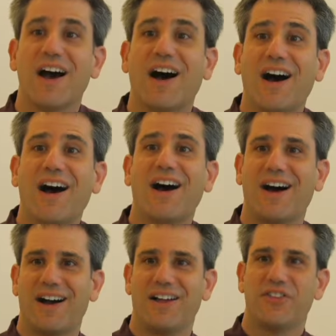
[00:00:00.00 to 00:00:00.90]

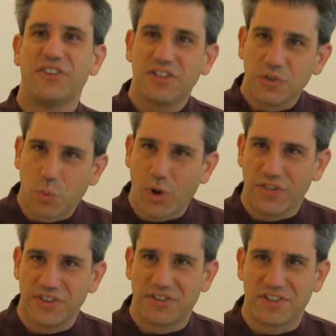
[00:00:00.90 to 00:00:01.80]
aha, this is
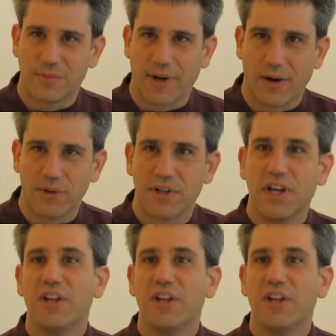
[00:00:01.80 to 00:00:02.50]
what this is about.